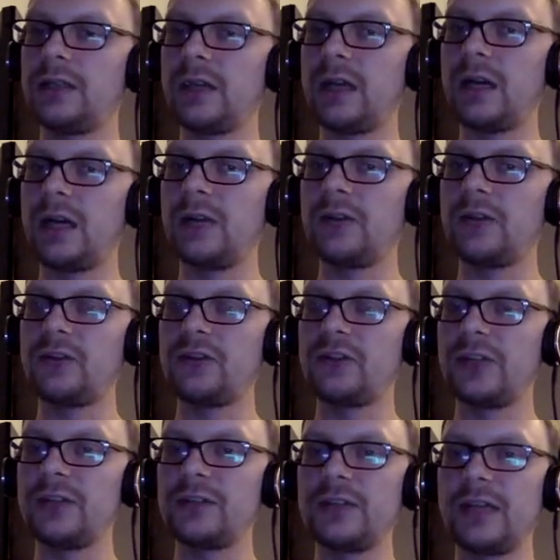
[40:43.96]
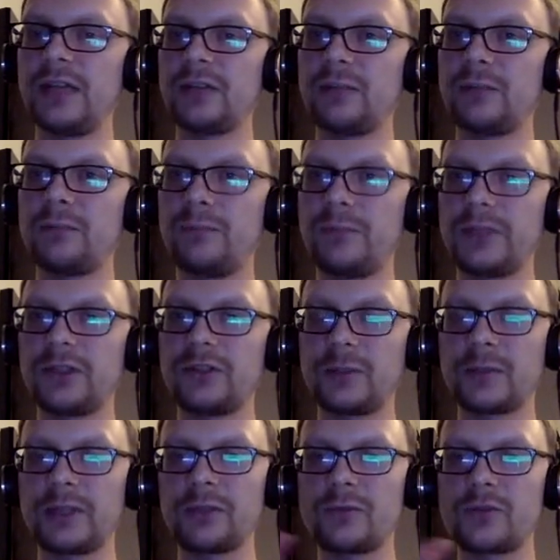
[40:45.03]
understand that because I'm
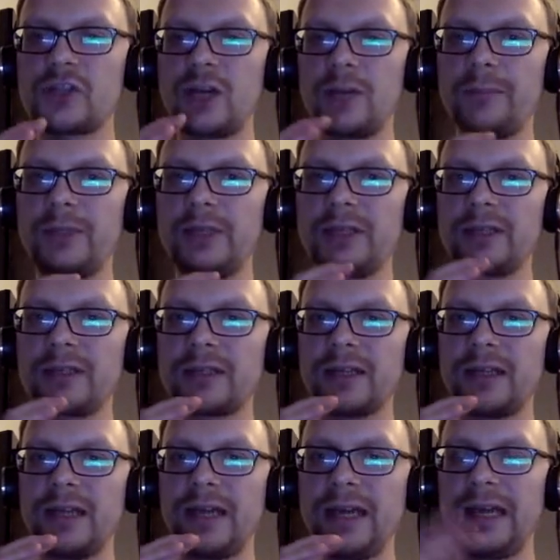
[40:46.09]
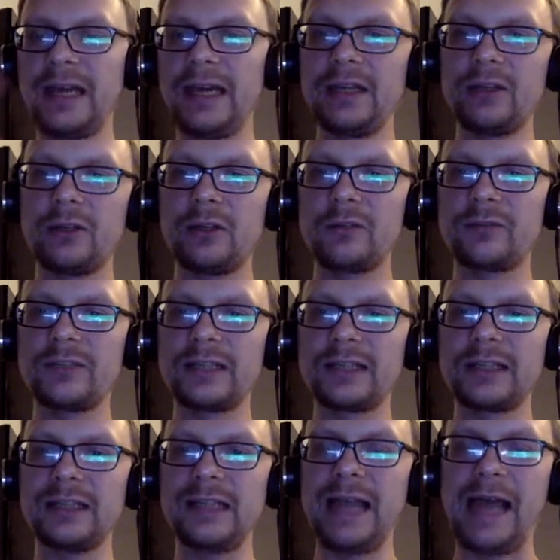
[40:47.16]
kind of jumping ahead of the
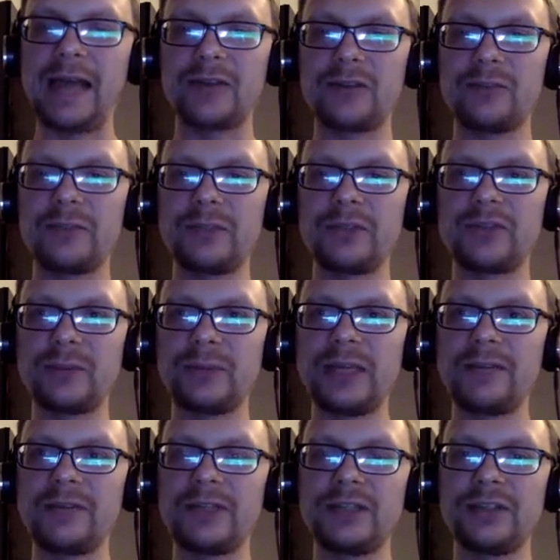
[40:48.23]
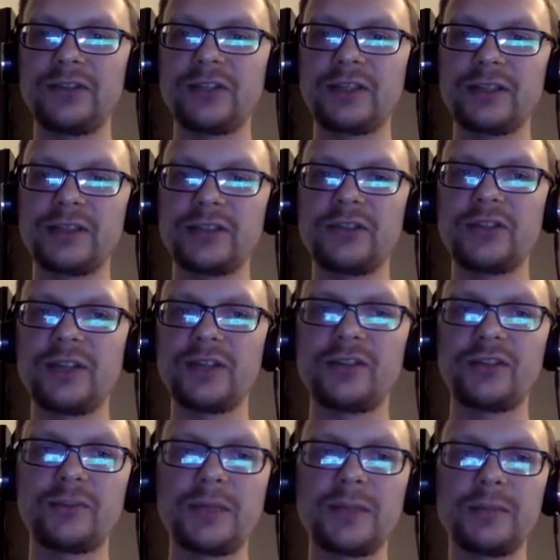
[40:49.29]
class because we haven't had the second exercise.
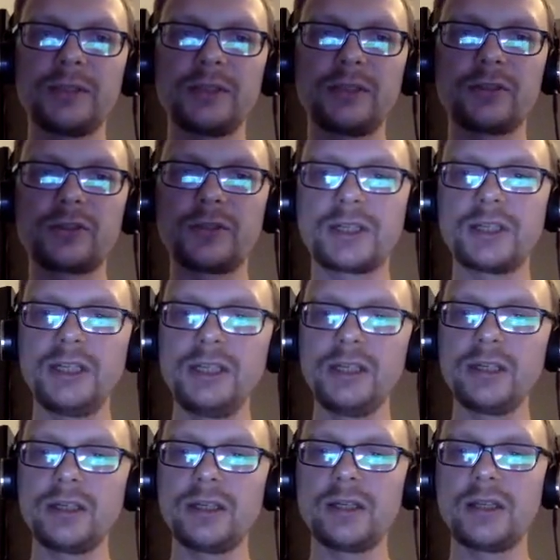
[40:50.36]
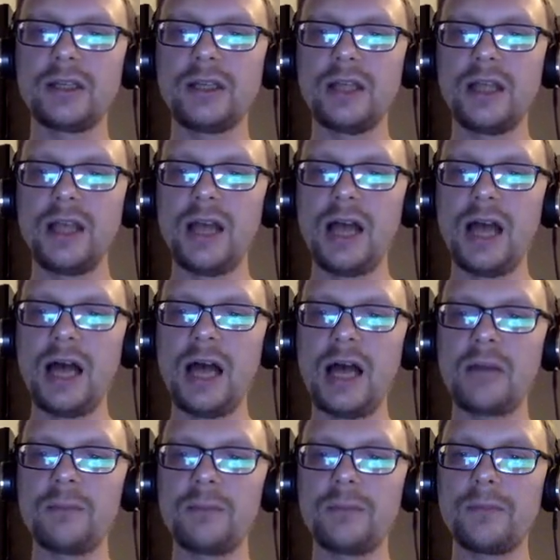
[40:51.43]
This might be a little tricky.
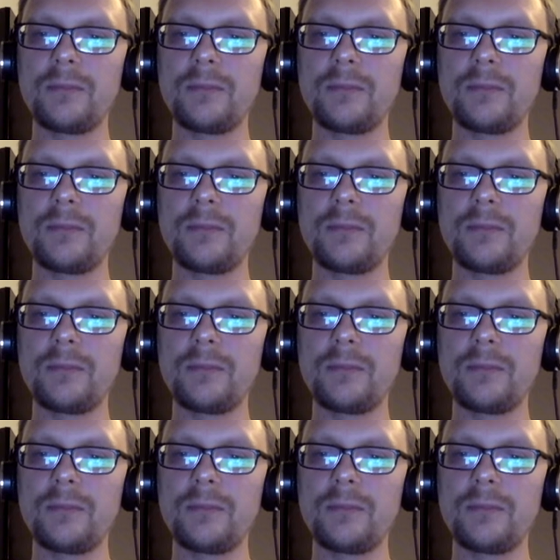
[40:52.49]
But